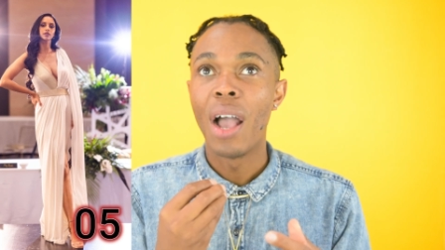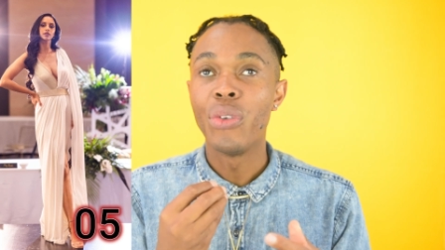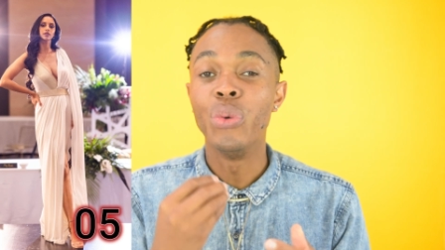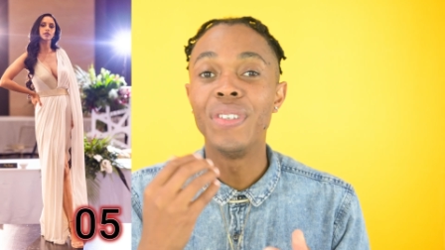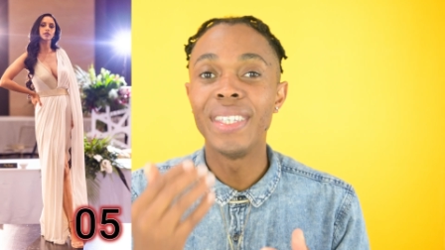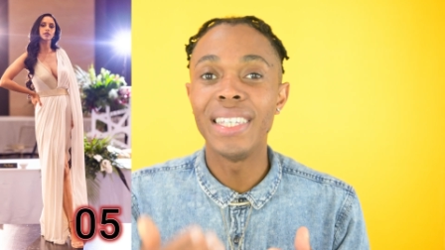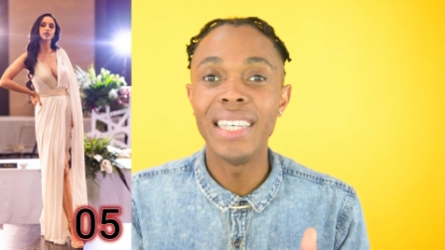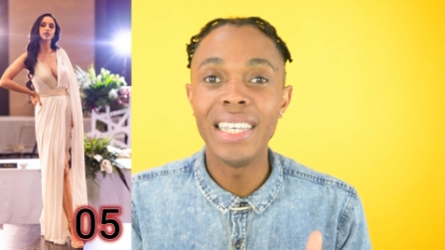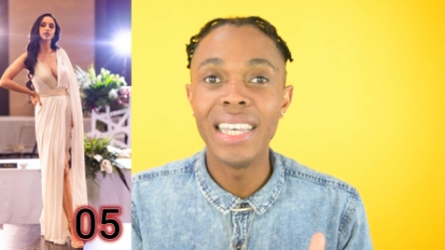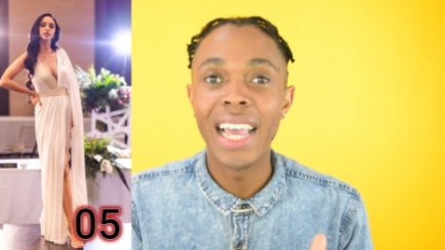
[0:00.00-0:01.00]
you
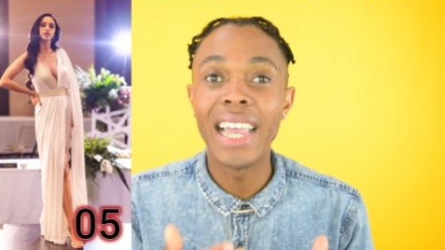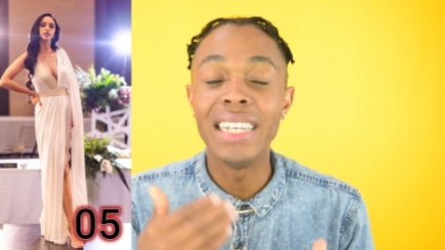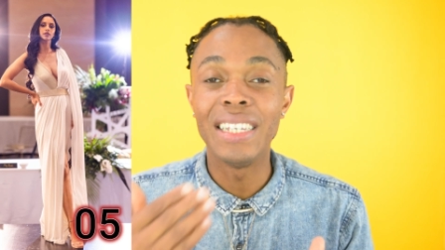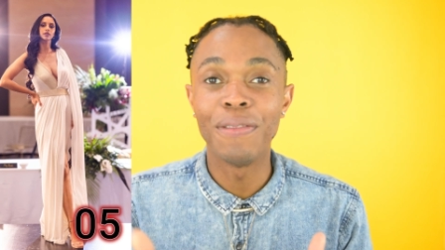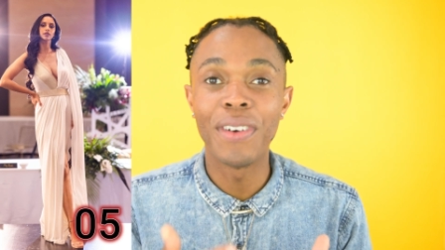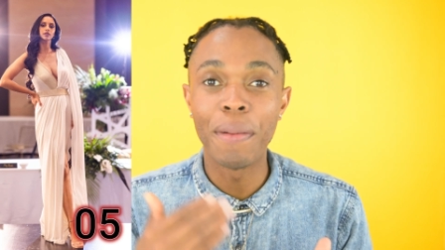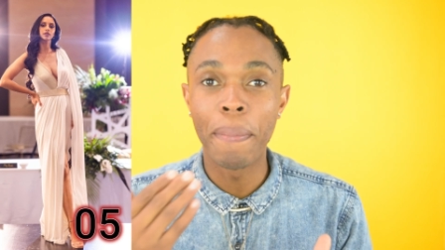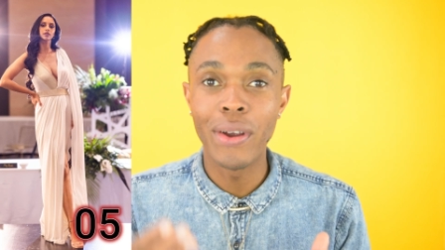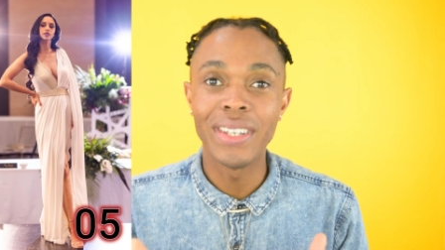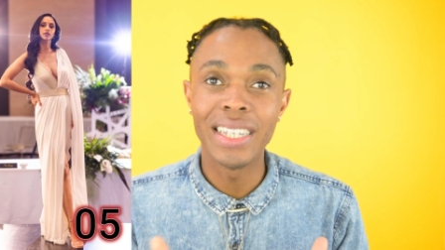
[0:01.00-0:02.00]
see a different
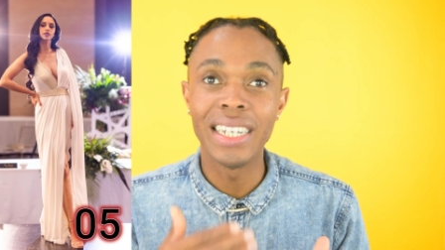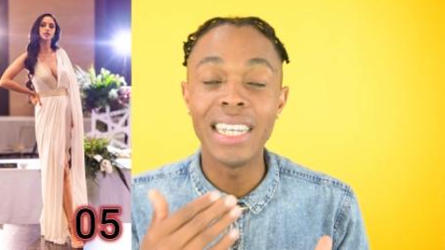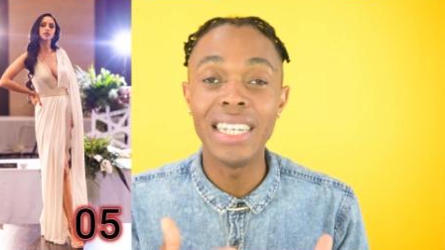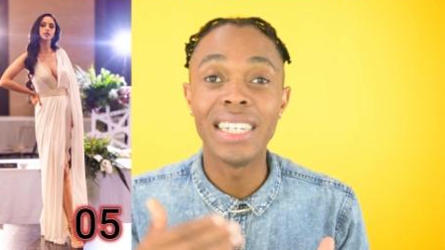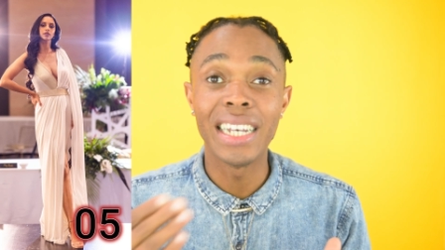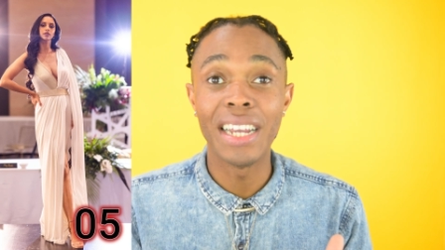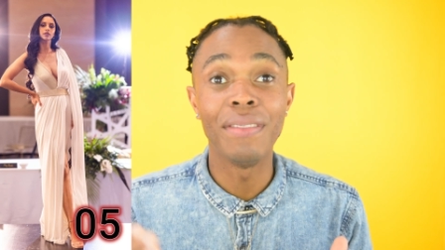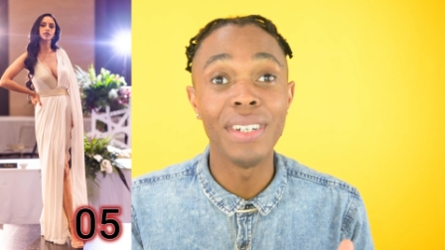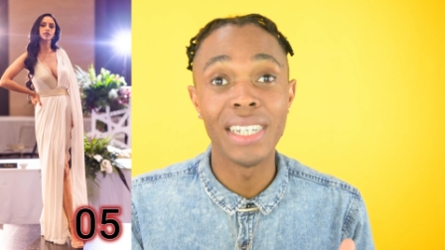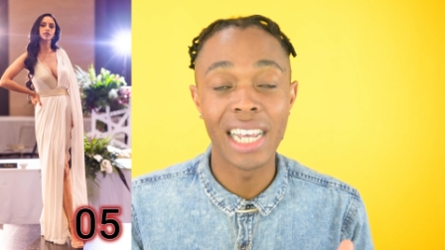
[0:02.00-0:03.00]
person each and
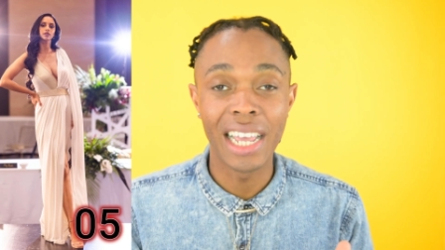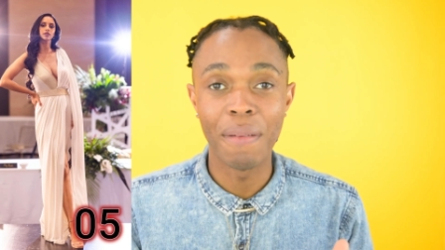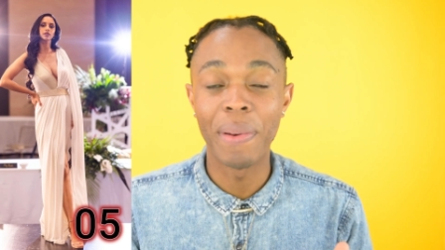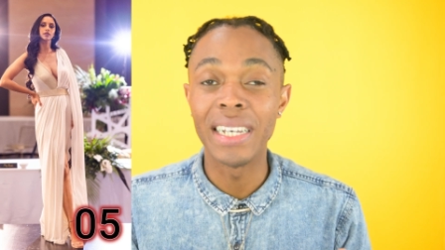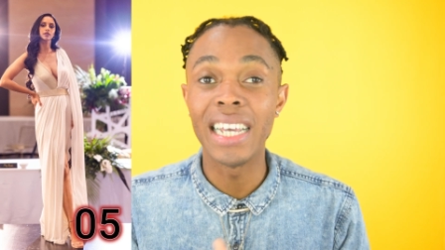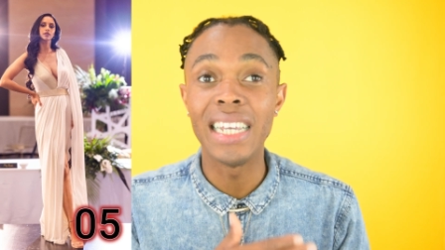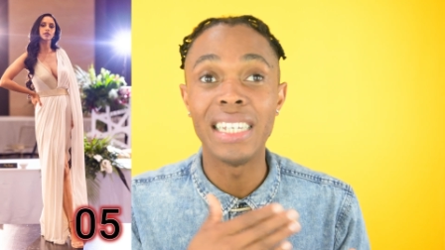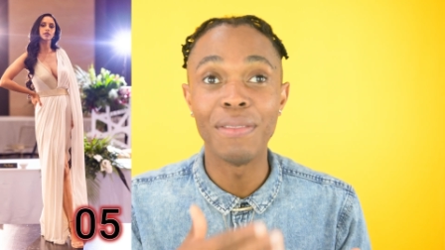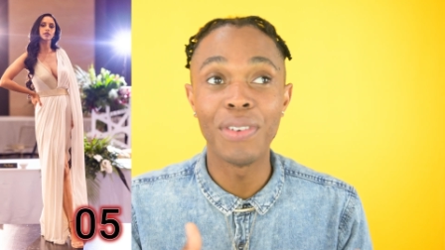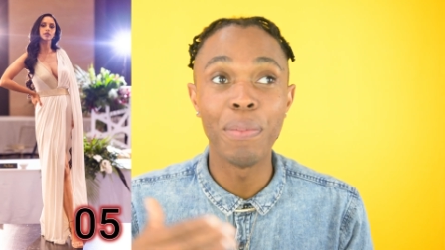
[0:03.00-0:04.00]
every day, but a
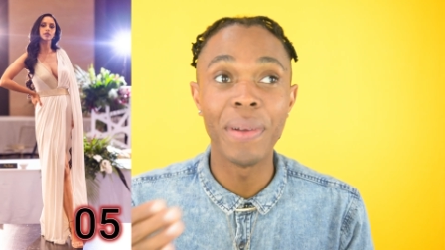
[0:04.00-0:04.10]
different